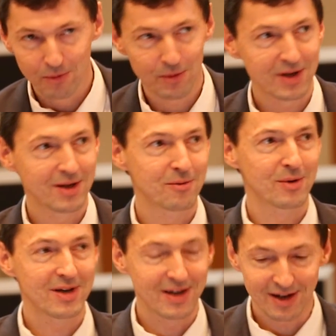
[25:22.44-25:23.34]

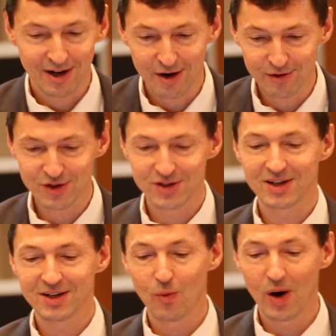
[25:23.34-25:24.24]
we encourage
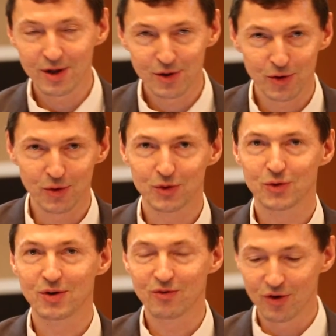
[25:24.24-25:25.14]
and invite you
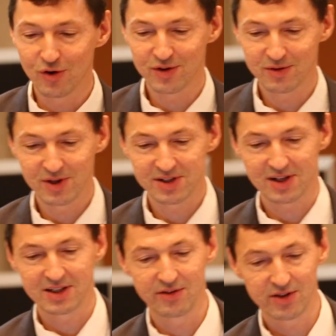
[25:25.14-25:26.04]
to involve in these
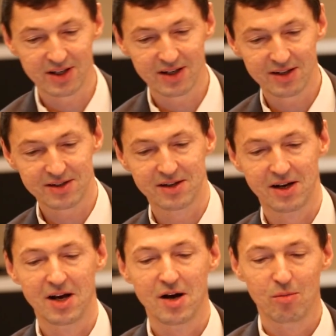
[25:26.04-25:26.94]
activities
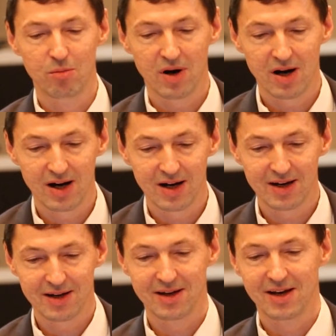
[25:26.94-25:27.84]

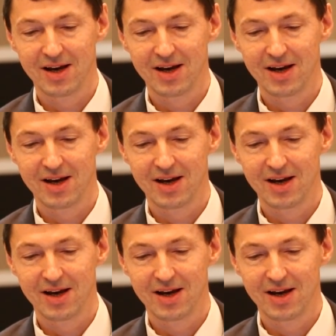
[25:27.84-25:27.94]
by